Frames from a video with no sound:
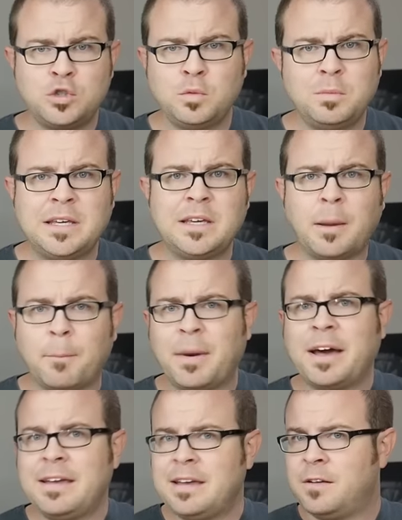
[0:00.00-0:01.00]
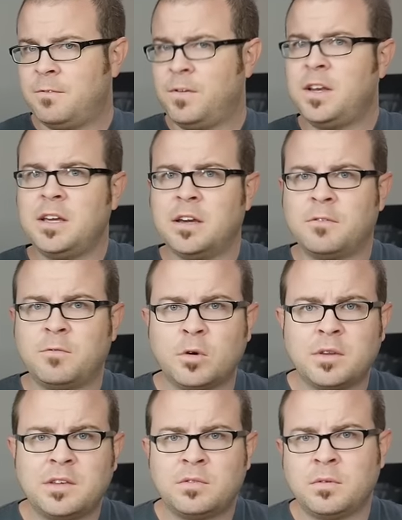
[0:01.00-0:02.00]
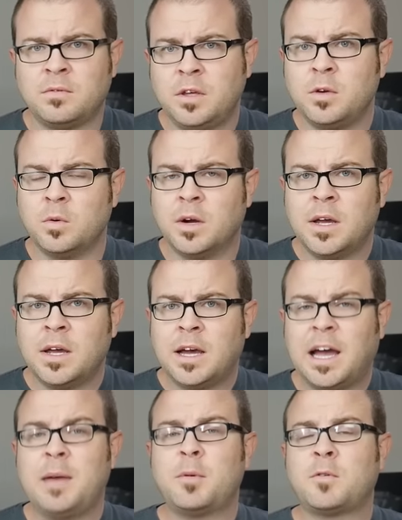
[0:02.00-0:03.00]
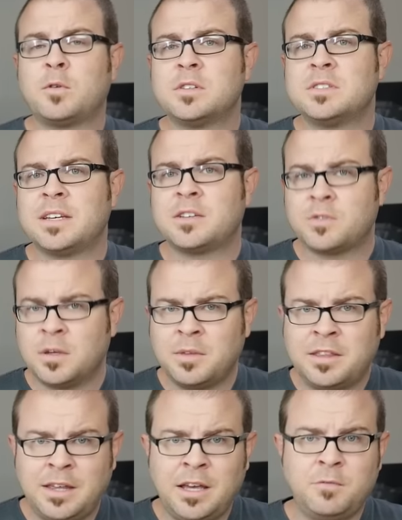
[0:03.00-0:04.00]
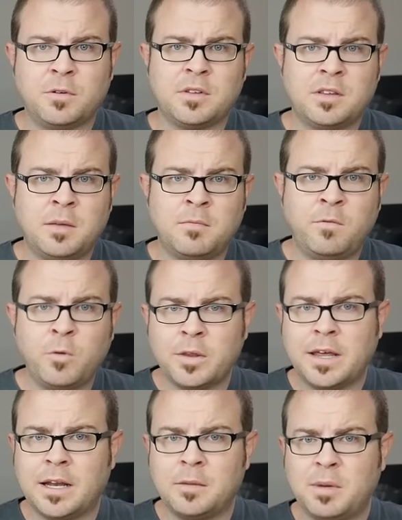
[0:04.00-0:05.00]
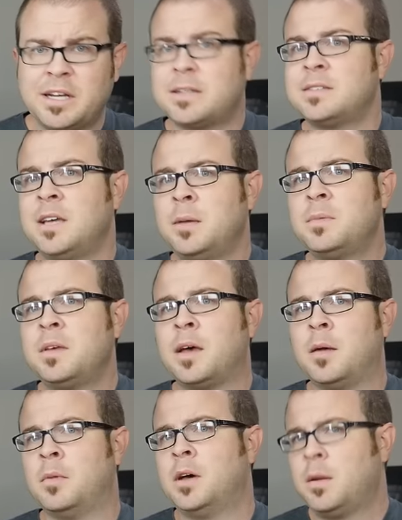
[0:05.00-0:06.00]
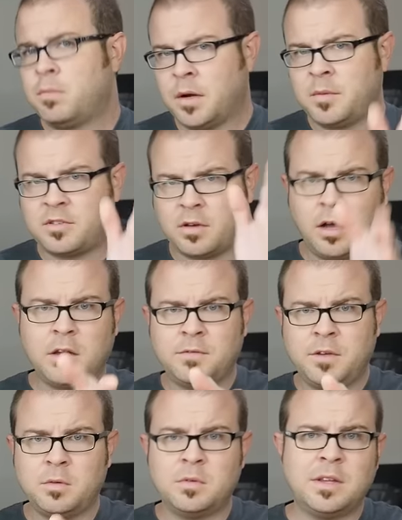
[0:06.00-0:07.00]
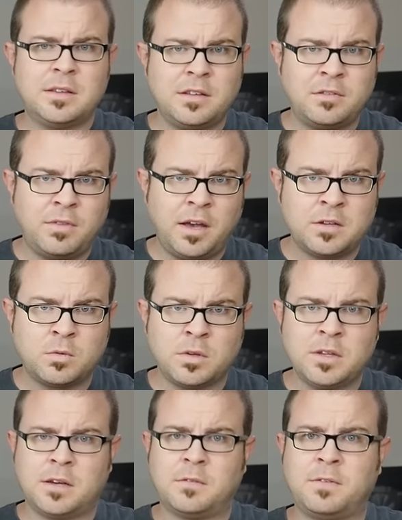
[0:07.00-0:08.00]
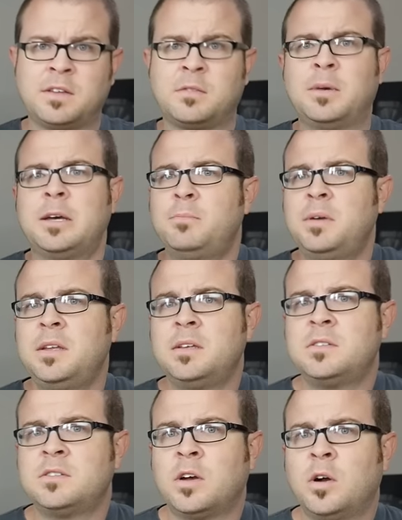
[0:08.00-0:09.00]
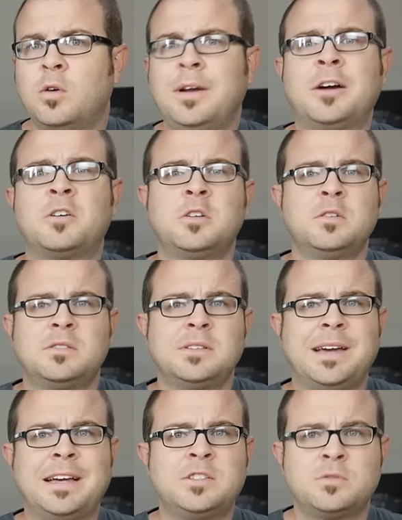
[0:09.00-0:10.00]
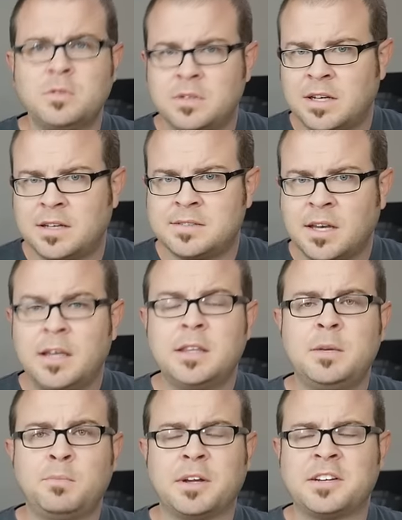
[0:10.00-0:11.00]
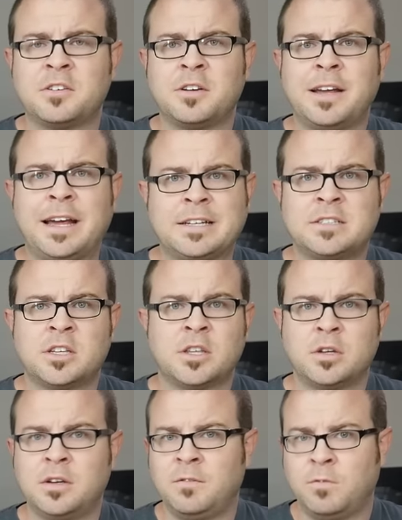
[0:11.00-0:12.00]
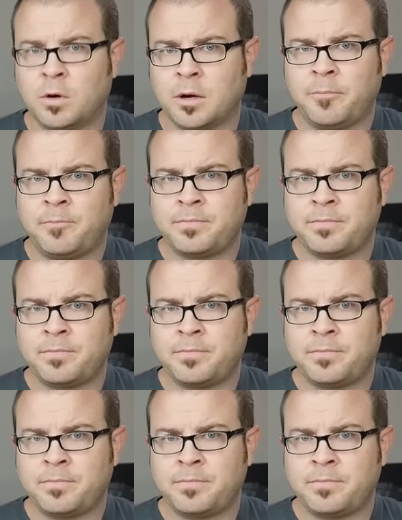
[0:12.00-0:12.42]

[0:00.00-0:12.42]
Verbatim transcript: to me by NVIDIA for this review. I am, of course, extremely thankful to them for that, but at the same time, I promise all of you that this fact will not affect my opinions or how closely I scrutinize the Predator X thirty-four.